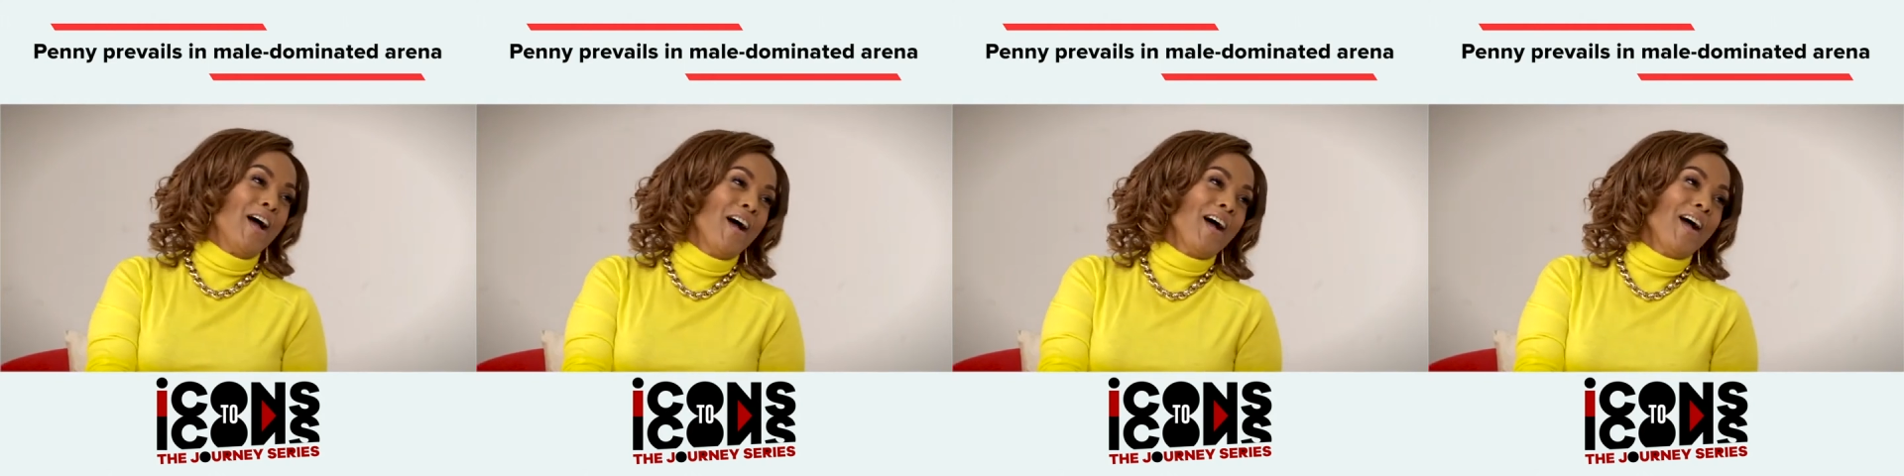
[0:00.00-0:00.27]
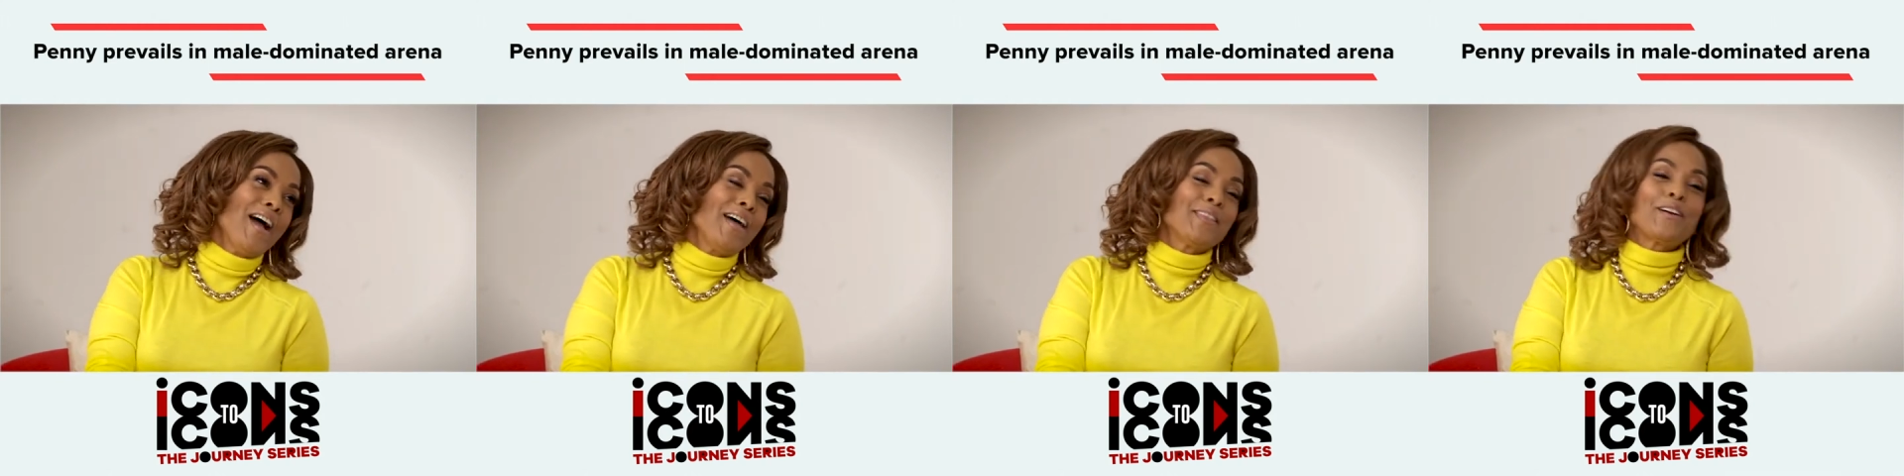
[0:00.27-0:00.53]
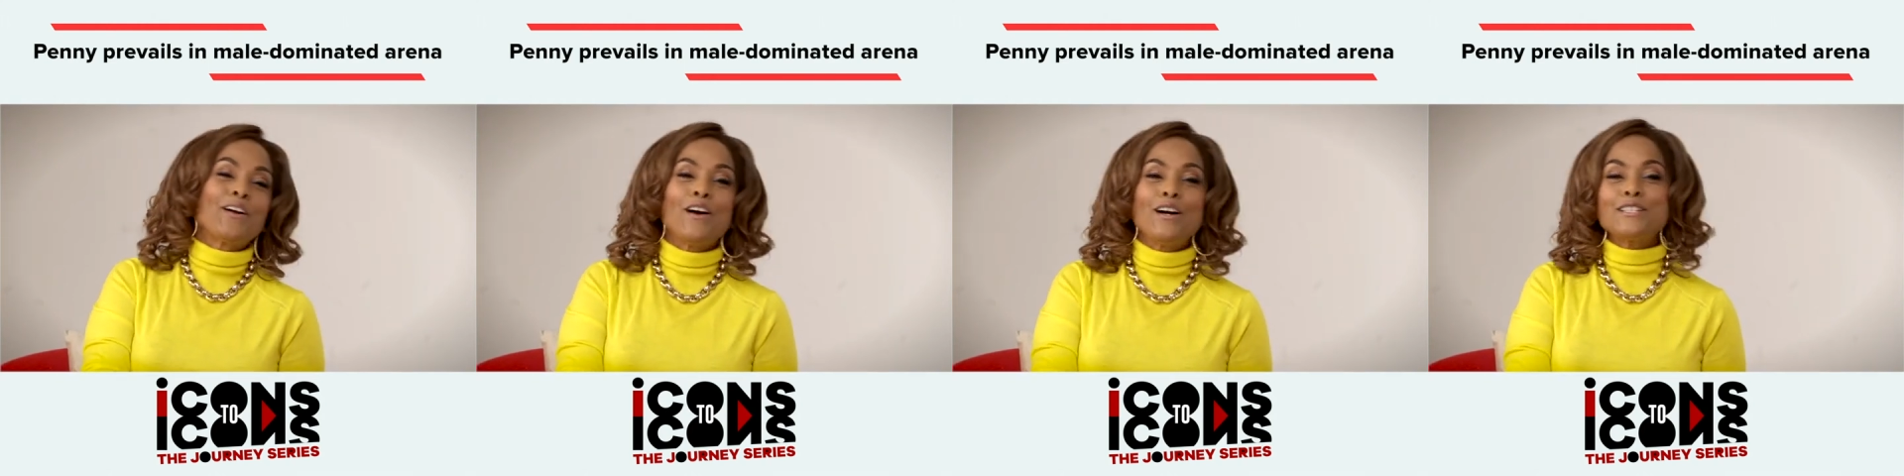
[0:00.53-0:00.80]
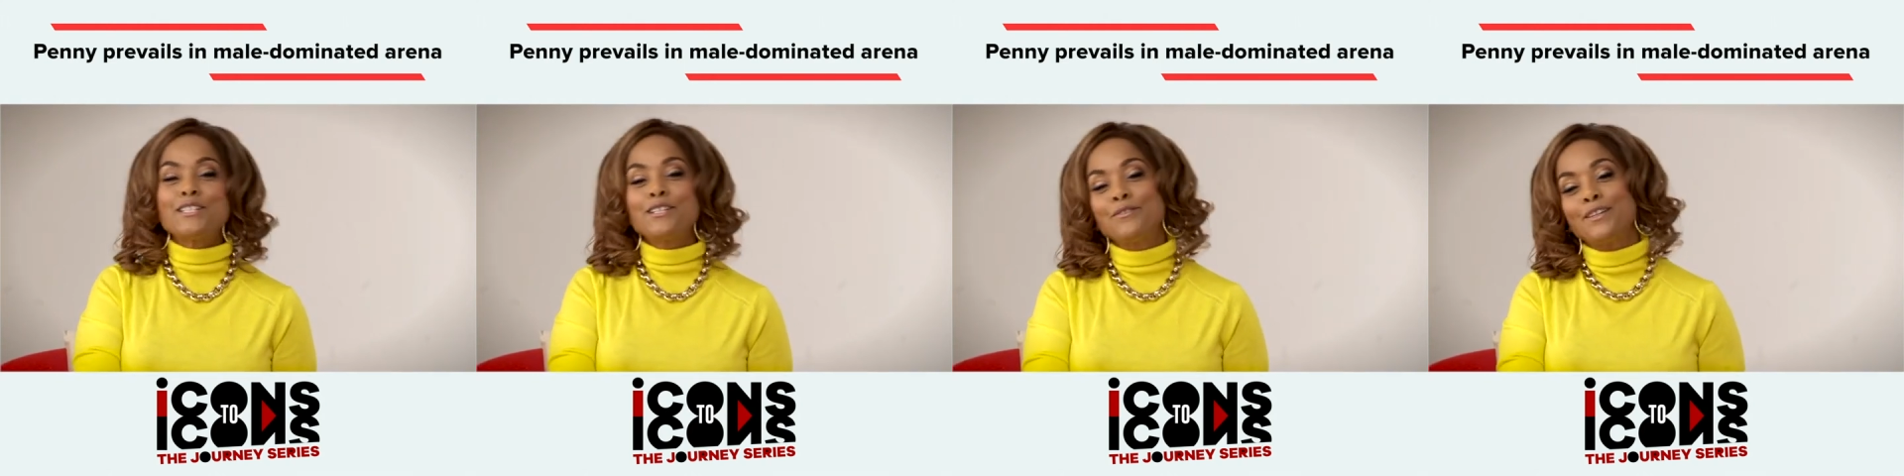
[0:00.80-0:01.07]
Ah, the
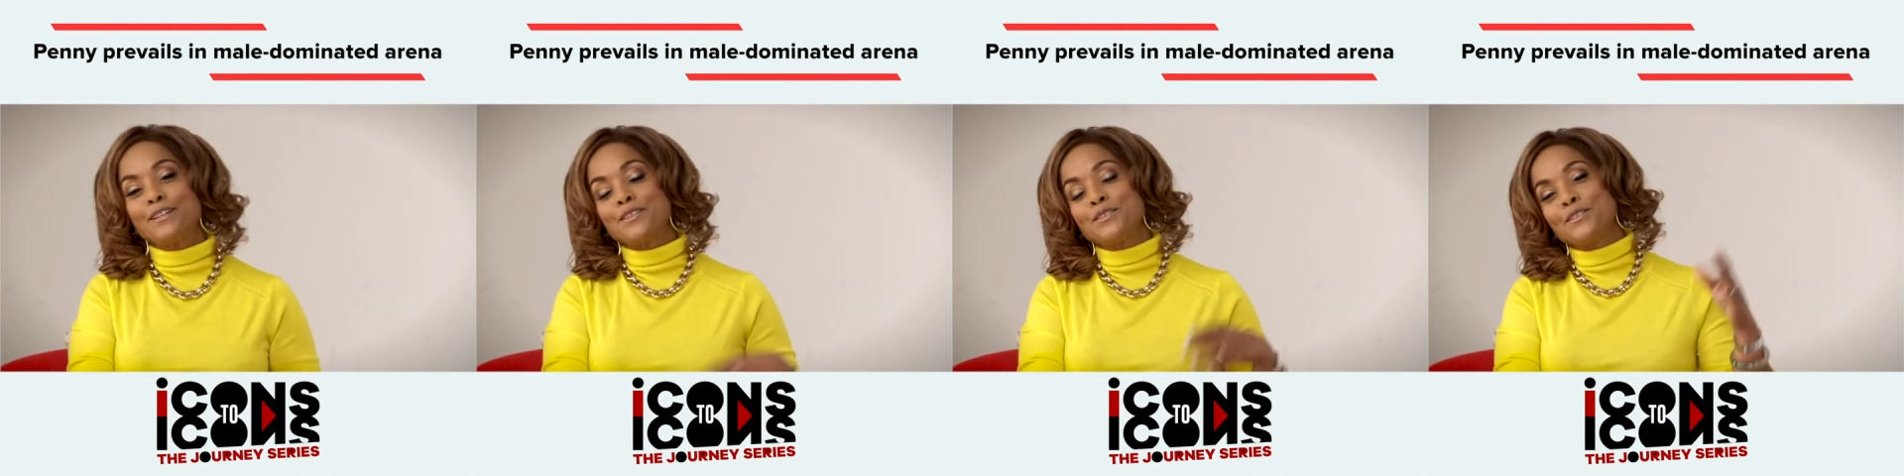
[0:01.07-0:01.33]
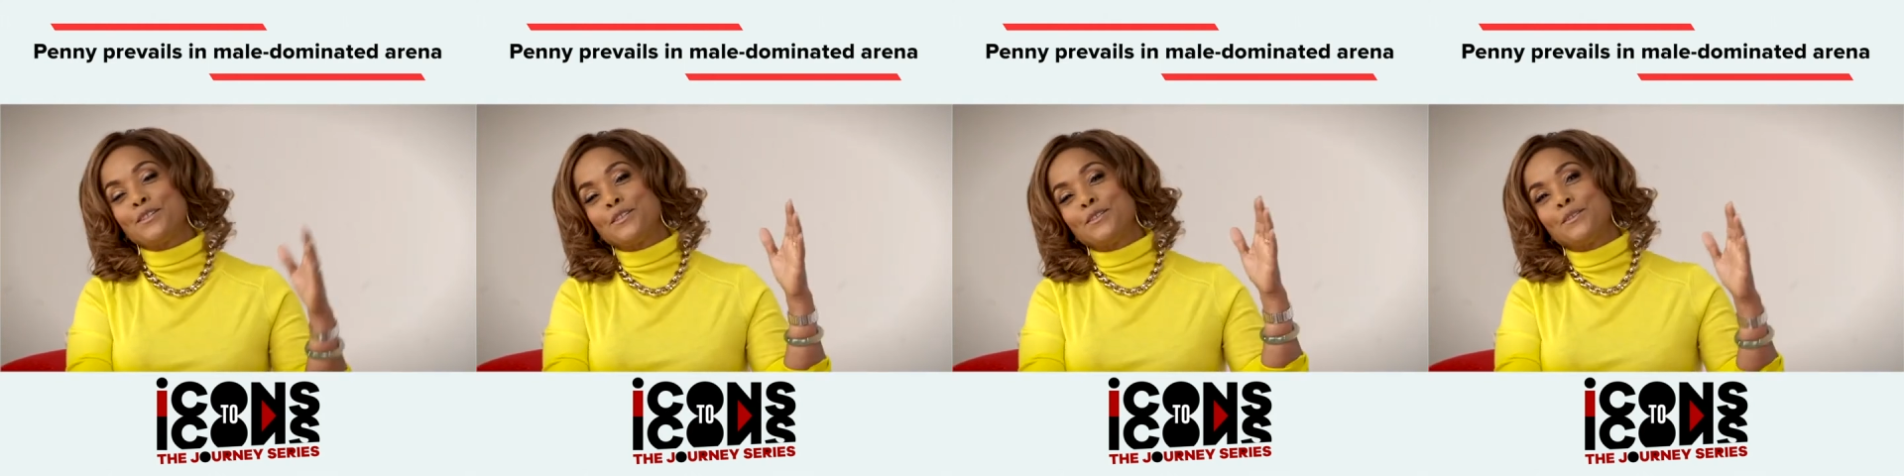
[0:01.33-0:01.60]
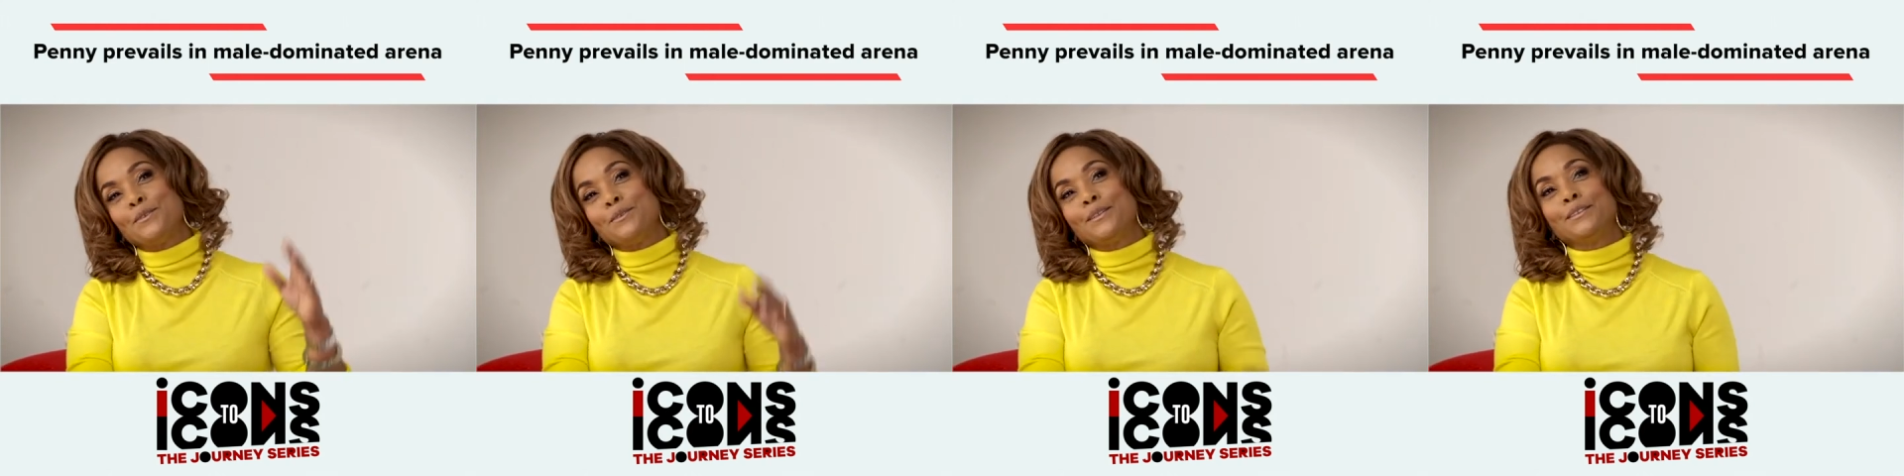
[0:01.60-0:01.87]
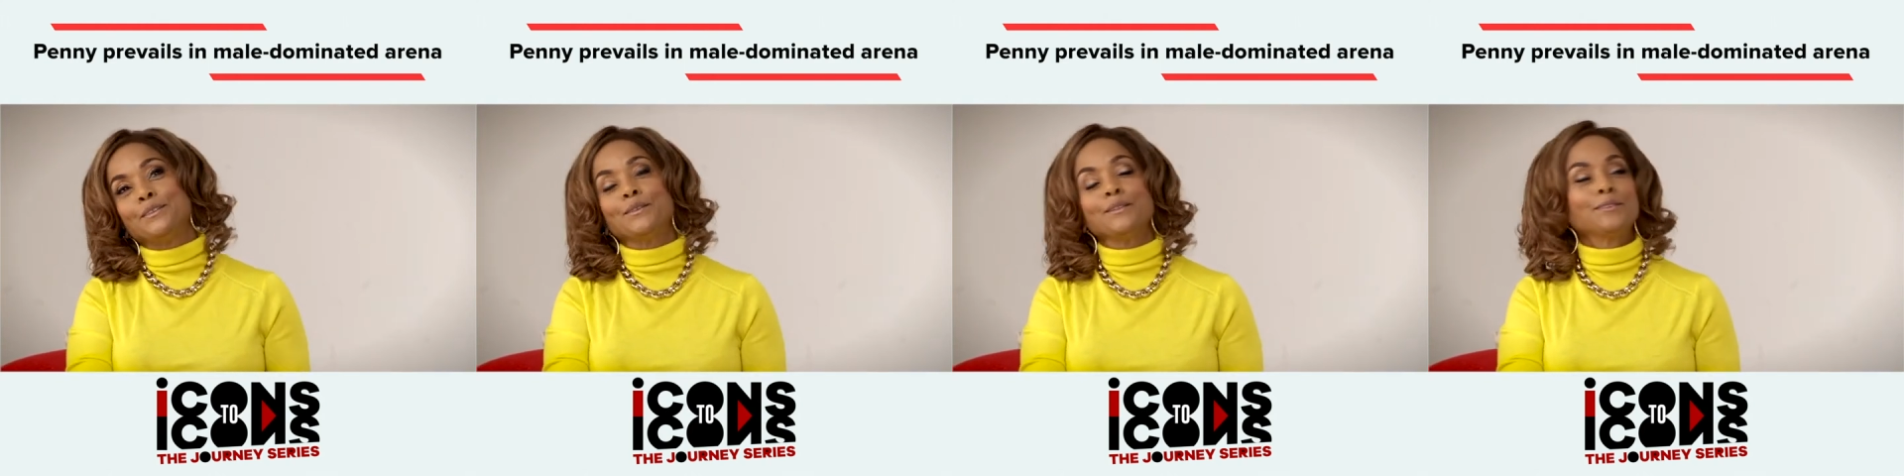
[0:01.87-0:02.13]
cost of it, because you know, you
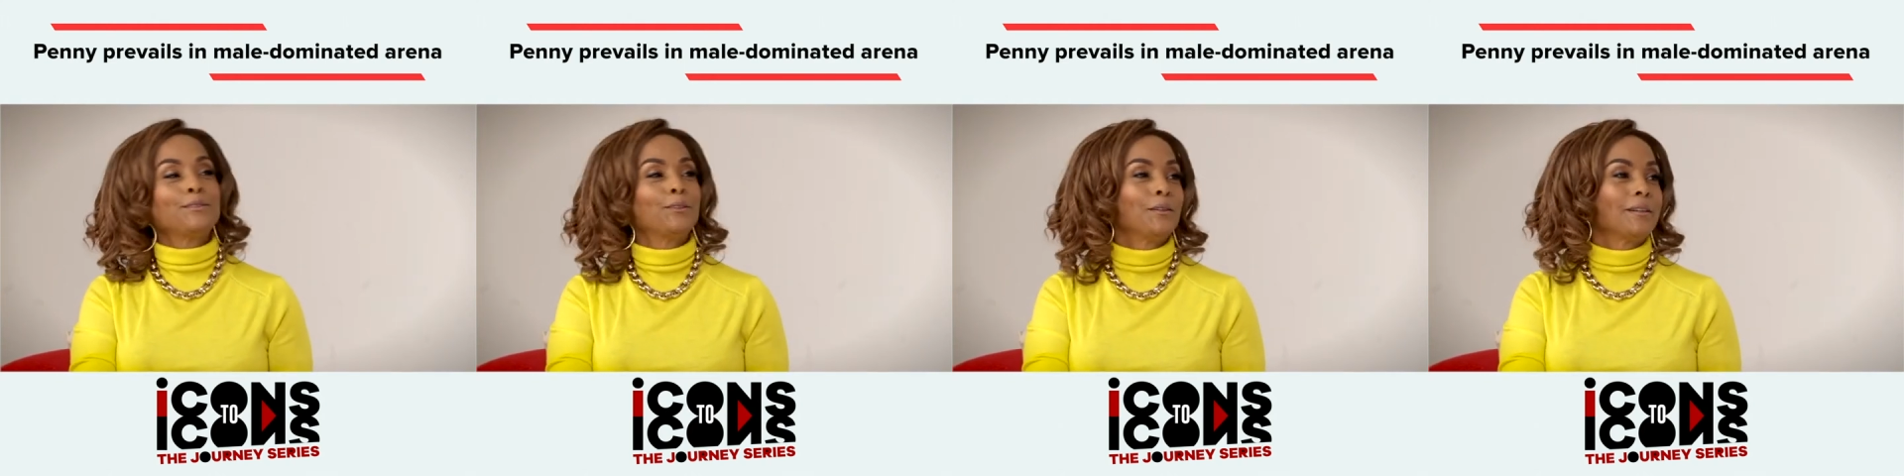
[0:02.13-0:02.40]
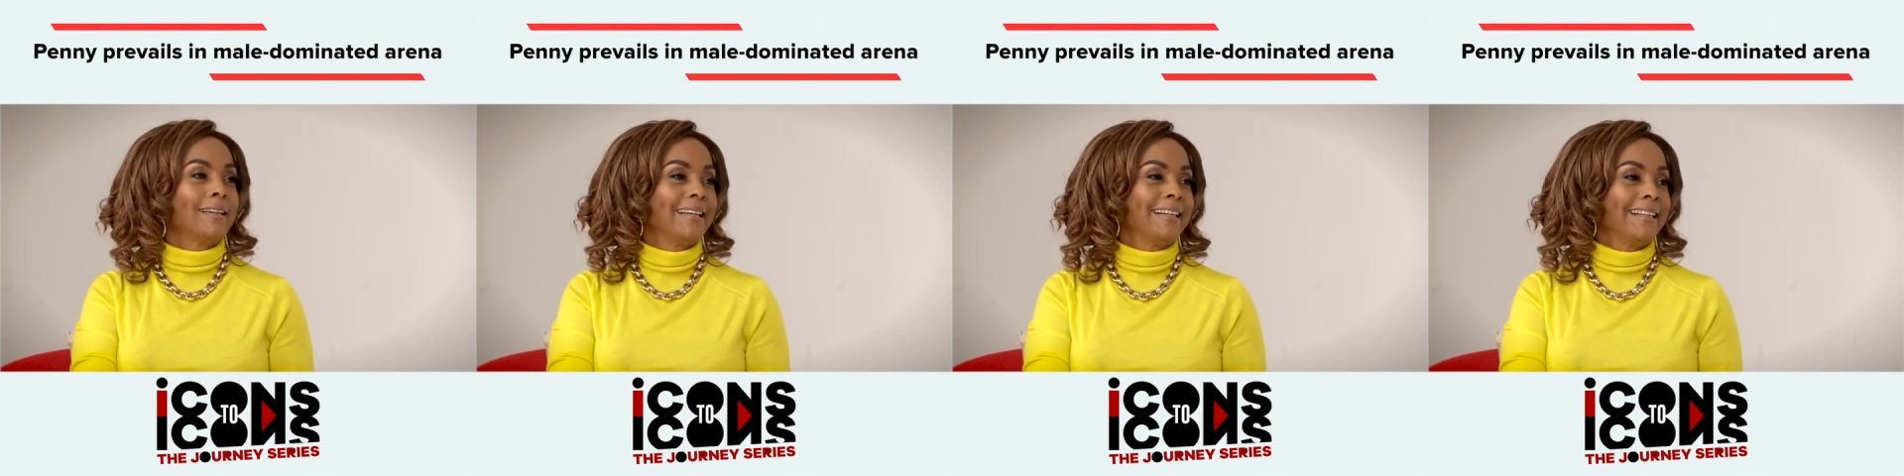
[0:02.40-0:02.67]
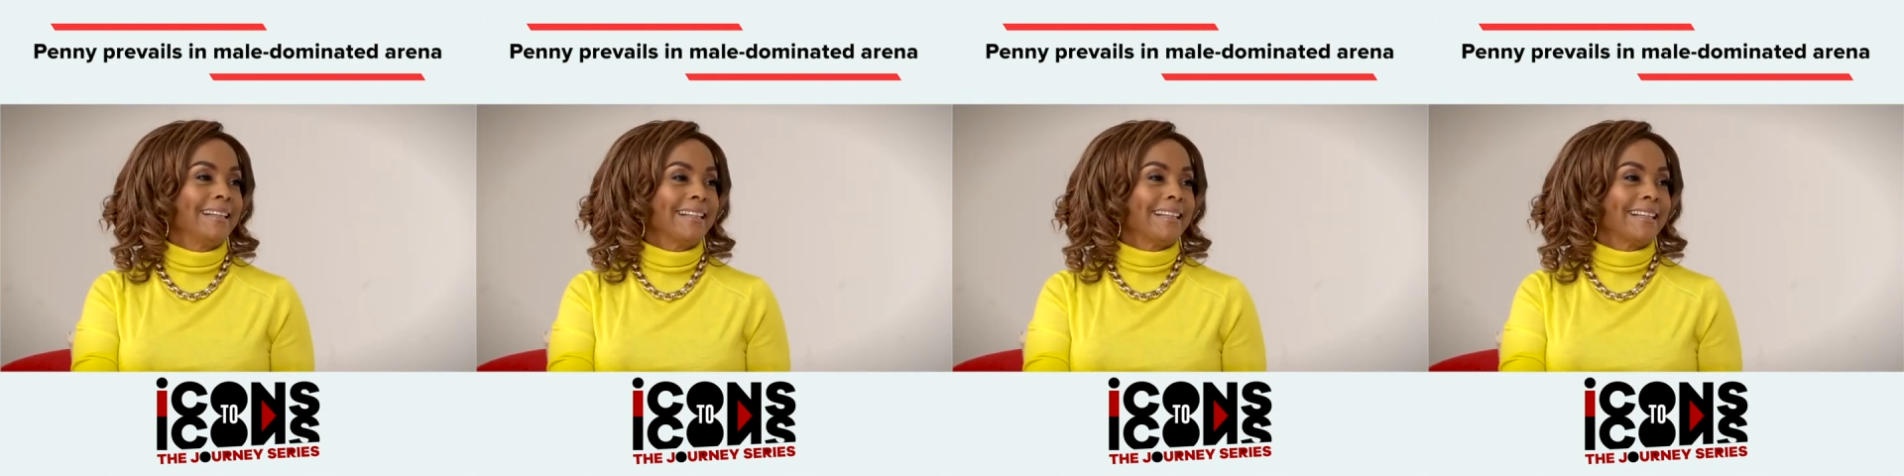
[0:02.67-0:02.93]
know, you're talking,